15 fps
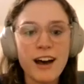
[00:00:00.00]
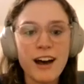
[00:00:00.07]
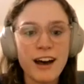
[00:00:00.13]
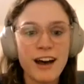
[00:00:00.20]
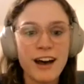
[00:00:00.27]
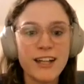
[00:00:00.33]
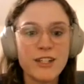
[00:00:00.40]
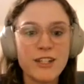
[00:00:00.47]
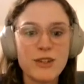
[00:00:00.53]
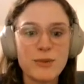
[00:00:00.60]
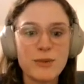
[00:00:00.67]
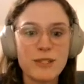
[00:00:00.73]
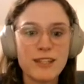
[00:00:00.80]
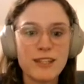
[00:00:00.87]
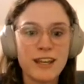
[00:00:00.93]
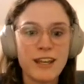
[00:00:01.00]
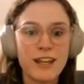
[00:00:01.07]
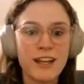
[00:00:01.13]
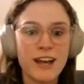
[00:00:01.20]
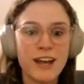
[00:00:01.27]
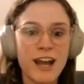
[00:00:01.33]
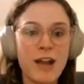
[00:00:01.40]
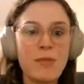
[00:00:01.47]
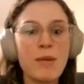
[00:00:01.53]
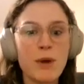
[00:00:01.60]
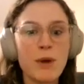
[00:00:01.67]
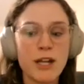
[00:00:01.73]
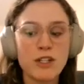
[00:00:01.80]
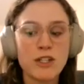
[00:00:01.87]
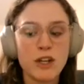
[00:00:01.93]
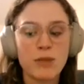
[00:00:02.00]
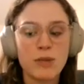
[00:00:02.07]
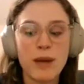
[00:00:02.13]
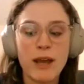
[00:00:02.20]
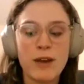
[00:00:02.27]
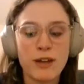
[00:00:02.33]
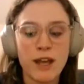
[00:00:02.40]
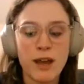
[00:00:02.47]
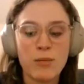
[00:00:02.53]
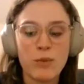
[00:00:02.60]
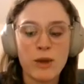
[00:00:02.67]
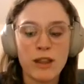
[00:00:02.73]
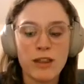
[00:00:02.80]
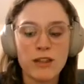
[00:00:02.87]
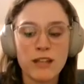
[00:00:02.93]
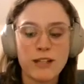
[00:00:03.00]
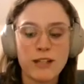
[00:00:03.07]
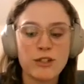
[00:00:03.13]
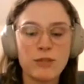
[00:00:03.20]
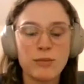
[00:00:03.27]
And she was like, I remember I took biochem with Dr.